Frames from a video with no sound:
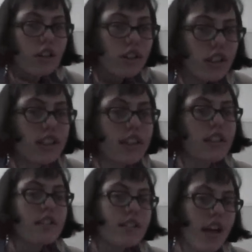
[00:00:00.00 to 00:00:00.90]

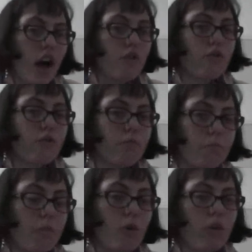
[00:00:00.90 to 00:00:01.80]
clearly
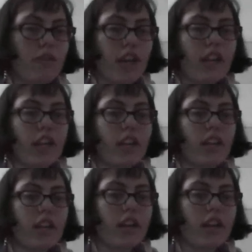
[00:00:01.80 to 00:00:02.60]
self-motivated.